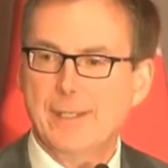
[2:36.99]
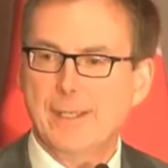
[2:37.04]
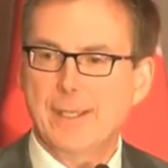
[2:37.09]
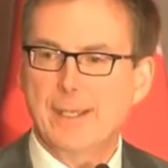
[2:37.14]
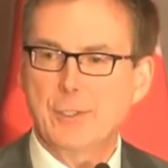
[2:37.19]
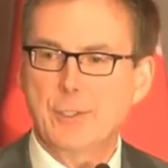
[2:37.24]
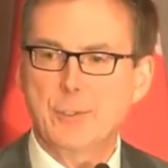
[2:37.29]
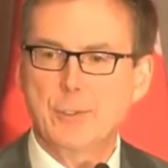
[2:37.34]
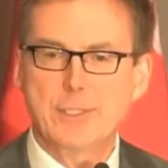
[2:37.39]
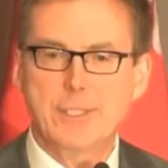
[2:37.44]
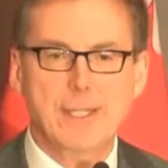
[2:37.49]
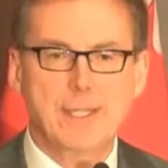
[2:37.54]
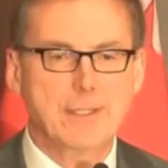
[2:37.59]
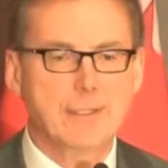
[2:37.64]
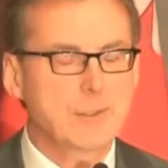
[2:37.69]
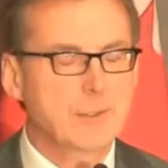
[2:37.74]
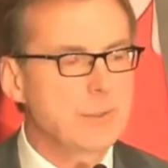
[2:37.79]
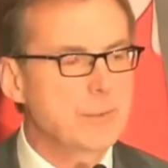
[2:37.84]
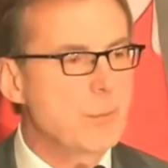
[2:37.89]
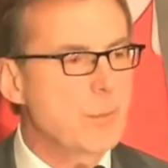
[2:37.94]
Uh, good,
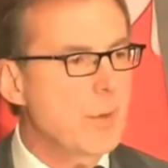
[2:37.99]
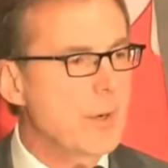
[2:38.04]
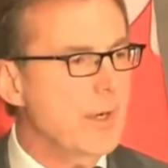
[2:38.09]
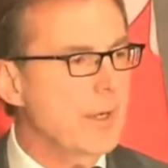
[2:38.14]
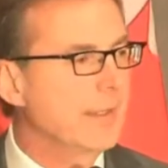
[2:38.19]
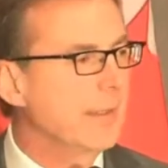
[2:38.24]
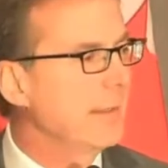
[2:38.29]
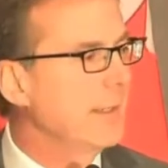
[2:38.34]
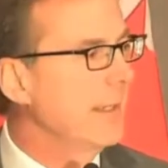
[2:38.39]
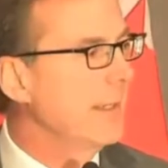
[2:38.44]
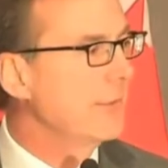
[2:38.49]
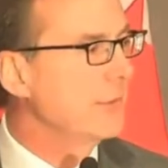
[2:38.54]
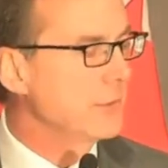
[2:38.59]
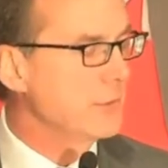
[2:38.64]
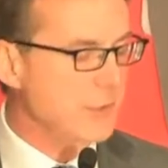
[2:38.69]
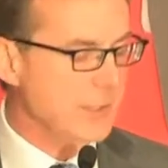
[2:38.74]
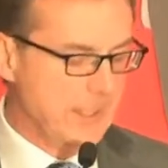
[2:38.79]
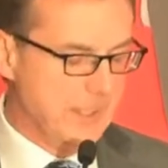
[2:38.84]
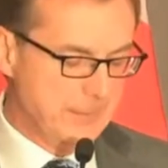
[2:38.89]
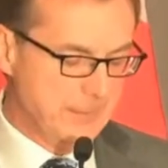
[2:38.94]
good morning, ladies
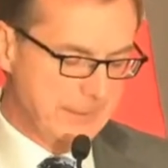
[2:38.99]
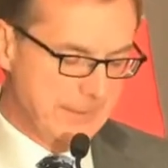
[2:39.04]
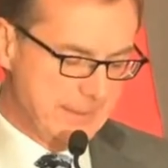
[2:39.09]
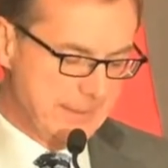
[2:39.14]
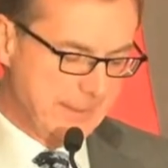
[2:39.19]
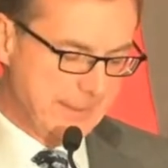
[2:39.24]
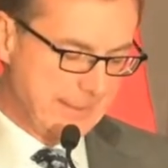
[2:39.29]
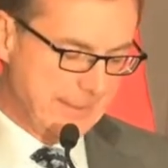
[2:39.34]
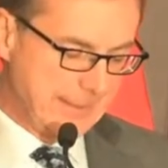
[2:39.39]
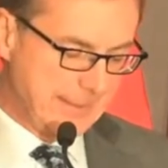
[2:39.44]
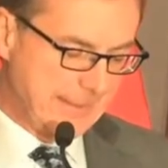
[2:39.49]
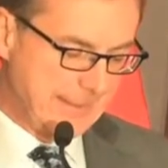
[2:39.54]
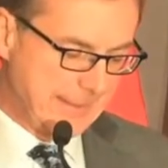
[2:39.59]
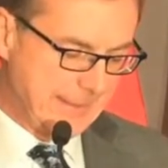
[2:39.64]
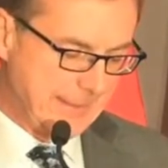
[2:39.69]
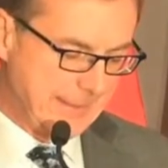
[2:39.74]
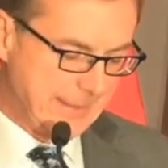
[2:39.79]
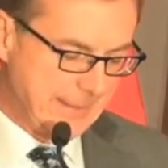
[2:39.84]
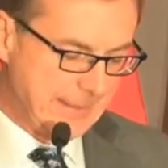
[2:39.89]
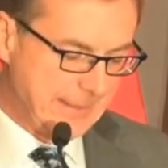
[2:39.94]
and gentlemen.
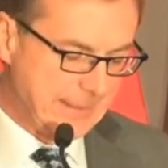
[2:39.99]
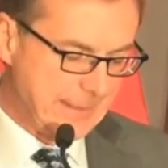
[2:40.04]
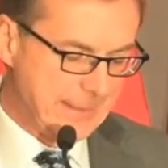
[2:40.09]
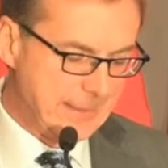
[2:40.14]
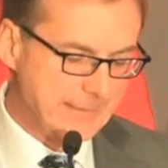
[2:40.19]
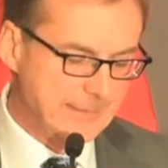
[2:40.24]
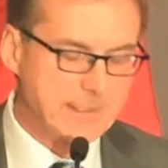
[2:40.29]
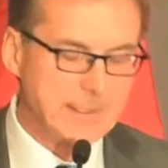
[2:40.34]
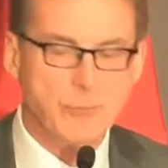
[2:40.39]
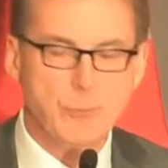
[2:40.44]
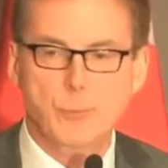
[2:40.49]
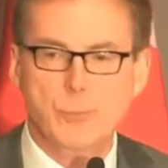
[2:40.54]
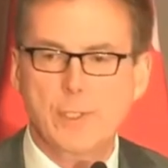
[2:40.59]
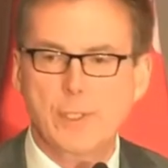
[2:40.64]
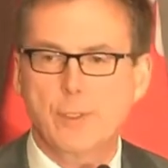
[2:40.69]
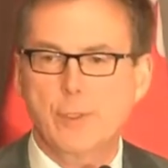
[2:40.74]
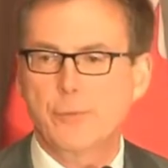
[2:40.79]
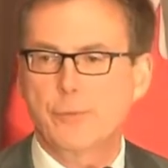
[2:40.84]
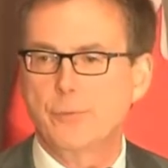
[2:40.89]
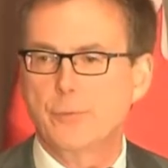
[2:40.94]
Uh, it is a
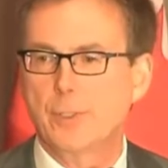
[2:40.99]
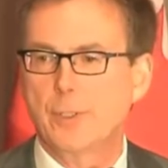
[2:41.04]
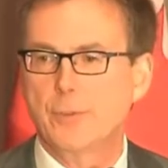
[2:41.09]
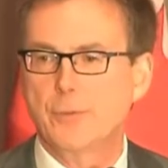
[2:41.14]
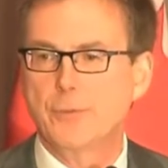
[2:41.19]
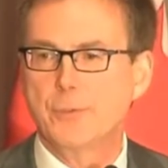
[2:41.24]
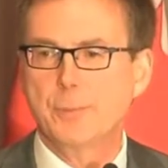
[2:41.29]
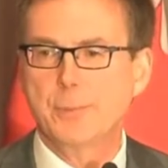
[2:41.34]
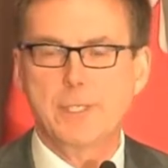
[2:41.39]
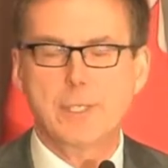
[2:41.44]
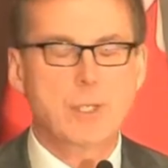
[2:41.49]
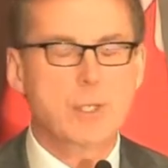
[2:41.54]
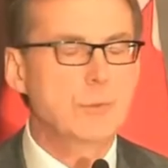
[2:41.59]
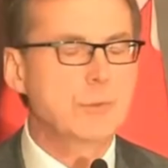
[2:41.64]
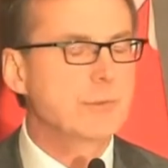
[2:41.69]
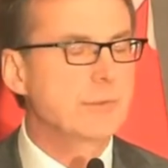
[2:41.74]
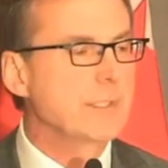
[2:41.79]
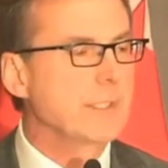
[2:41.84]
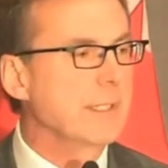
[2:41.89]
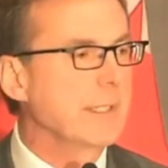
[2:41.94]
real thrill to be
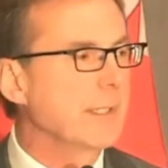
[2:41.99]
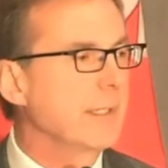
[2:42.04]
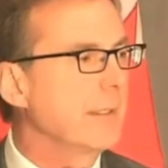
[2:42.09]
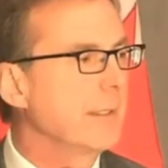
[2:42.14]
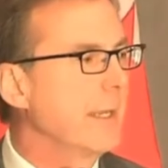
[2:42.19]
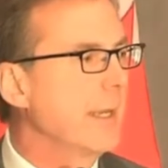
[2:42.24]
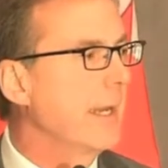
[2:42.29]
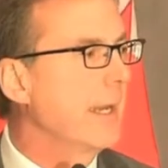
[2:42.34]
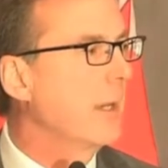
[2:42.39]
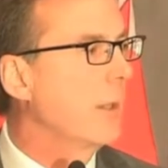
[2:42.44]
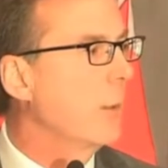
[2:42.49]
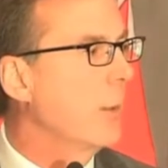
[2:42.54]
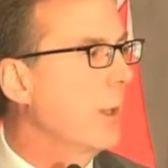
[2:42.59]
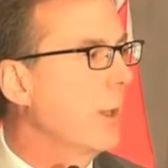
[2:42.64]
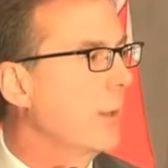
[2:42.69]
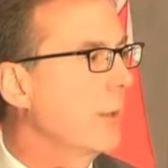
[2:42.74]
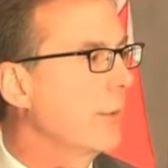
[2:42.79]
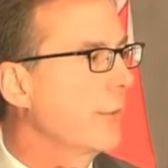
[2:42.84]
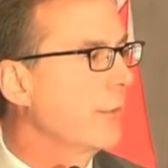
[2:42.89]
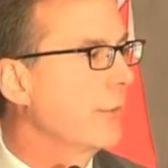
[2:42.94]
hosting now
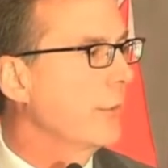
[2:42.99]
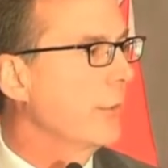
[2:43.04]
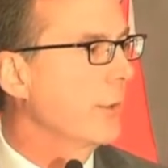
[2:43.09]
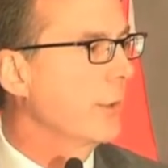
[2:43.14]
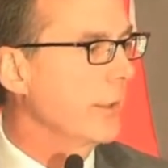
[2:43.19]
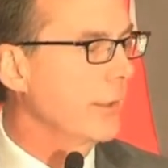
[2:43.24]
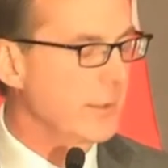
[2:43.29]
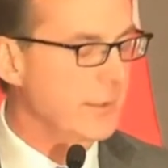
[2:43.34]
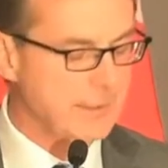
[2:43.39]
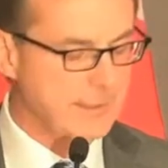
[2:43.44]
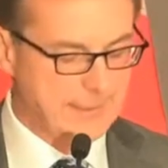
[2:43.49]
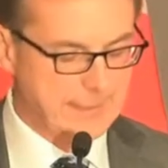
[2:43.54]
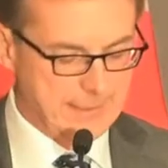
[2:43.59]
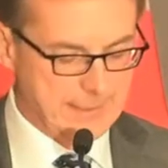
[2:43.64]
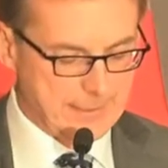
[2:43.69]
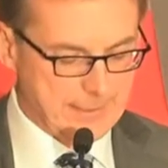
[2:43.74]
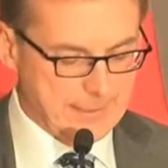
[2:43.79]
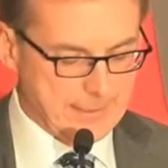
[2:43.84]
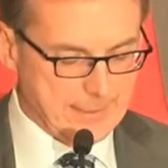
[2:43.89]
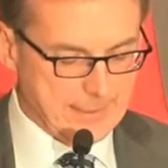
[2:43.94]
our third
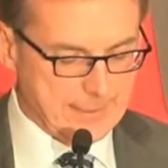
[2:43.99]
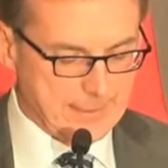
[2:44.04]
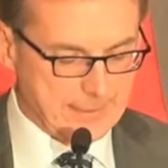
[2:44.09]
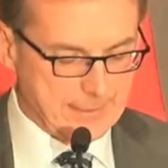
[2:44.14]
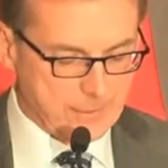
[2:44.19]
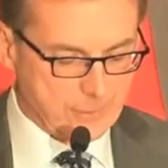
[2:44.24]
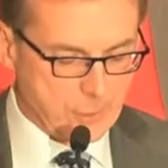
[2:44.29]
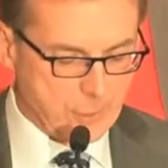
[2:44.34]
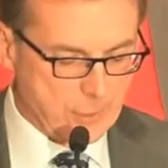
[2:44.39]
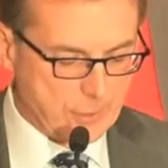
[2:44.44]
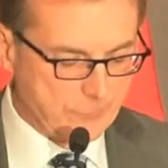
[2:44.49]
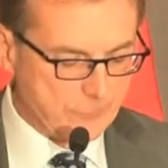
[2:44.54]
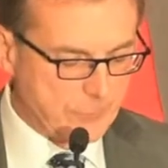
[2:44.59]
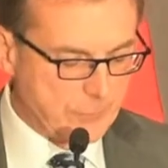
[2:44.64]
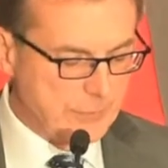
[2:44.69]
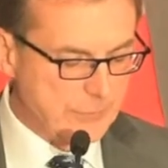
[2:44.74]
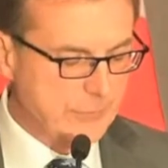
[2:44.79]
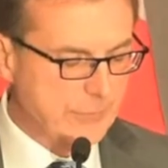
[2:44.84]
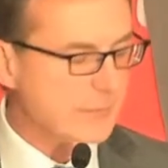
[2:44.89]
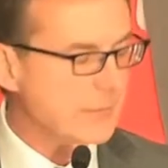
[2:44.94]

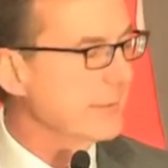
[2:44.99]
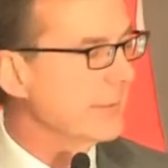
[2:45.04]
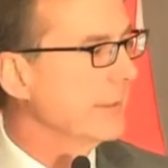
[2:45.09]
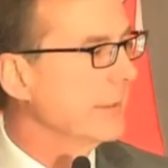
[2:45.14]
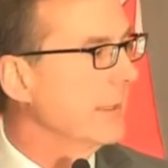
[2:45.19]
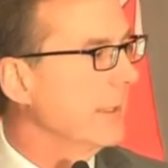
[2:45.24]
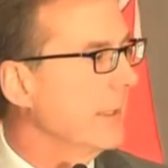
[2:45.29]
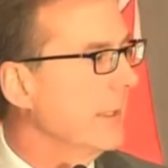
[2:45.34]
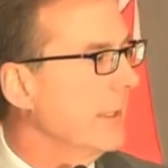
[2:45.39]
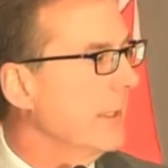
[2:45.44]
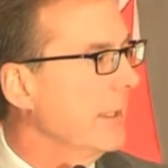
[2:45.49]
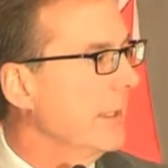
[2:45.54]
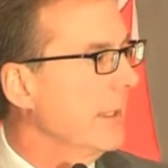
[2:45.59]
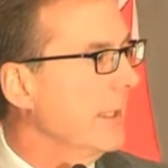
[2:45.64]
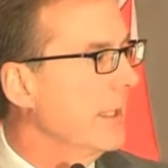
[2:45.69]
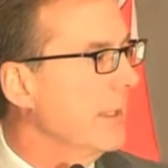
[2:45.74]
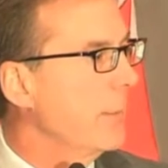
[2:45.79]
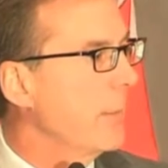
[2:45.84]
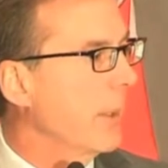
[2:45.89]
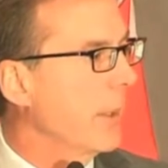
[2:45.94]
conference
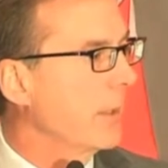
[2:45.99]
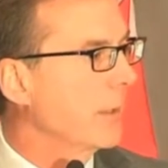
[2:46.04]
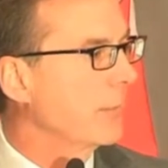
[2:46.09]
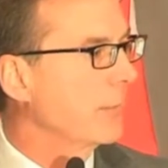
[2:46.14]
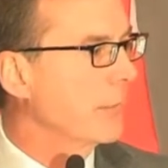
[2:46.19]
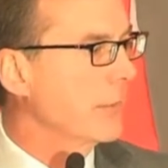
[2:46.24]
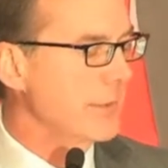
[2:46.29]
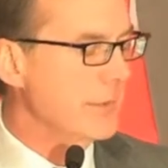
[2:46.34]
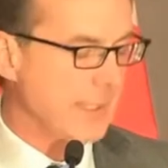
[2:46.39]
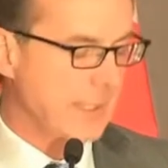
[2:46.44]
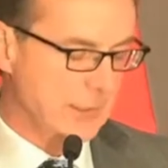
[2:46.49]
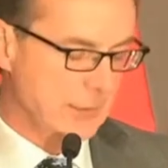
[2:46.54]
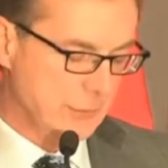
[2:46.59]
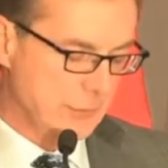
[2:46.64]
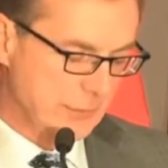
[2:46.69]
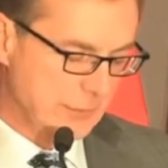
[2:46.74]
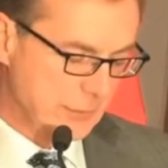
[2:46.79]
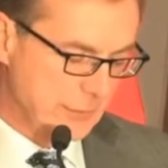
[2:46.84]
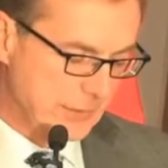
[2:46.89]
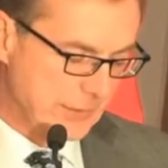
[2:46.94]
in the market for
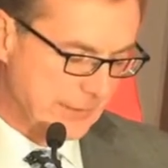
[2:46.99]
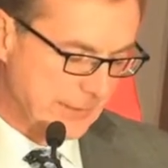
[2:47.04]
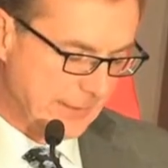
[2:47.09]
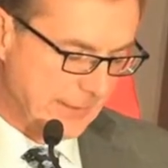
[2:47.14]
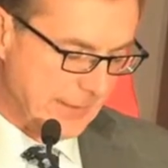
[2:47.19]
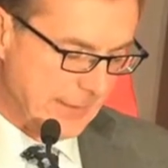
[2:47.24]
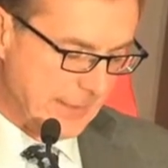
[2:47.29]
intelligence.